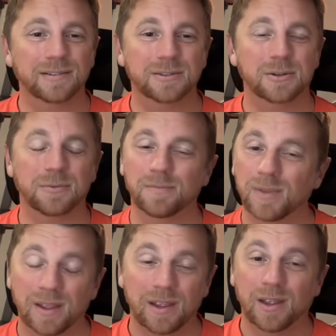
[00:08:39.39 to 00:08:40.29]
So,
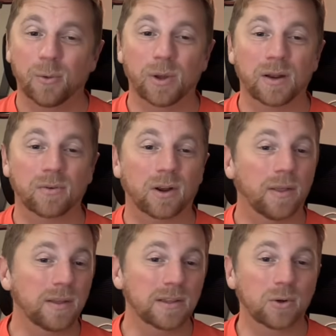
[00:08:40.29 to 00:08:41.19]
whatever. I
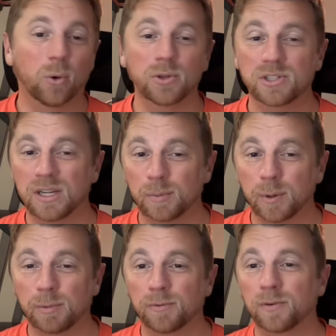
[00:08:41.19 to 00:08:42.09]
think the goal is to get
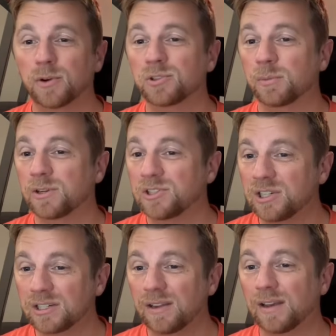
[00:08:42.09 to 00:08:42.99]
purple first. I'm going to
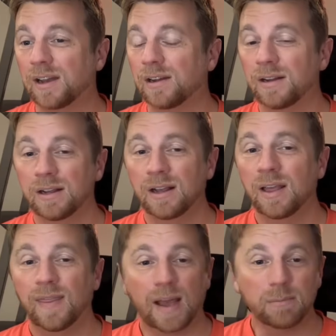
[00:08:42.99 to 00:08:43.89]
stick to that.
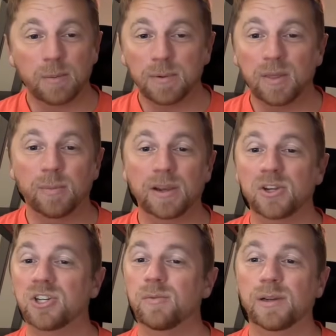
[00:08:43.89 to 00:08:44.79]
That might be the big
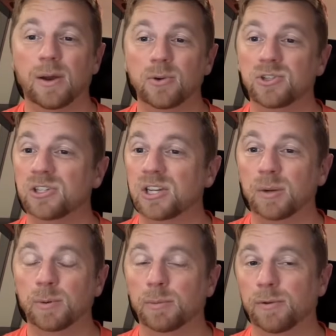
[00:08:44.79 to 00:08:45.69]
achievement. Now it's just going to
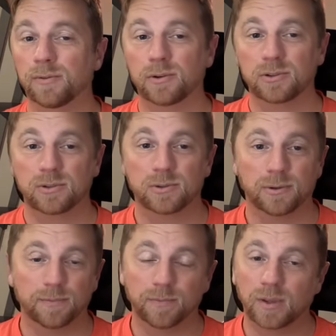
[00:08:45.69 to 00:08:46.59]
get purple first.
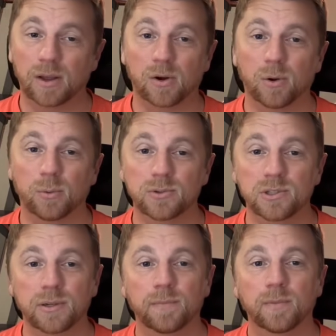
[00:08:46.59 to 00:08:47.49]
So, I don't know. We'll
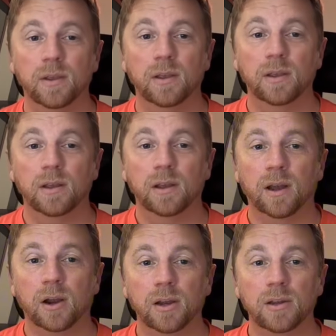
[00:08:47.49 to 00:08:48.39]
see.
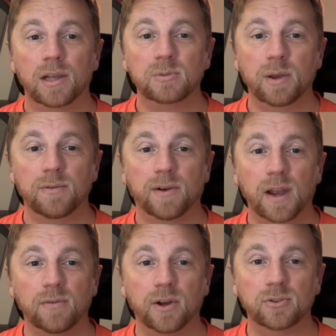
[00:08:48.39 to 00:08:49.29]
All right. That's my
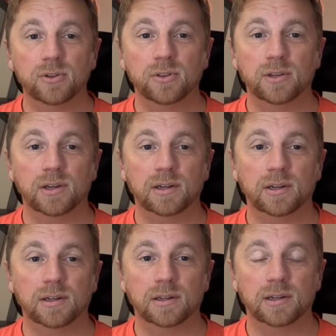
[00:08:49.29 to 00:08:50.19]

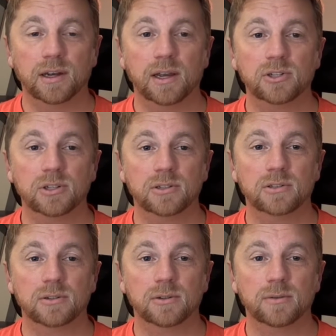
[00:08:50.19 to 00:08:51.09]
500th connections.
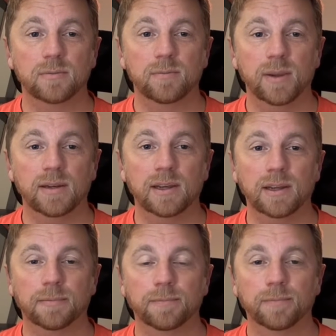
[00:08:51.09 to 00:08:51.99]
So, big
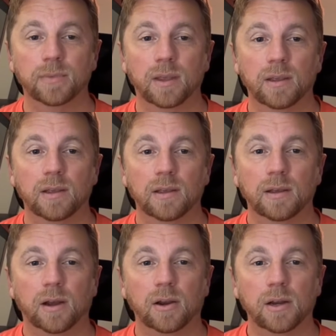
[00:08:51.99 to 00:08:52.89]
day.
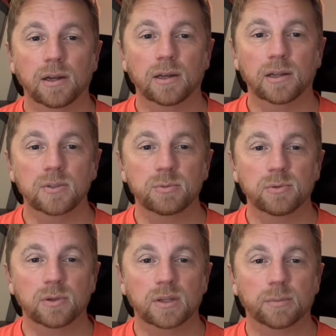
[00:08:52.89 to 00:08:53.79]
All right. Let's
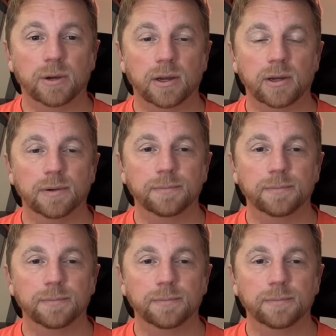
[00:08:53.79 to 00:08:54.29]
look at the bot here.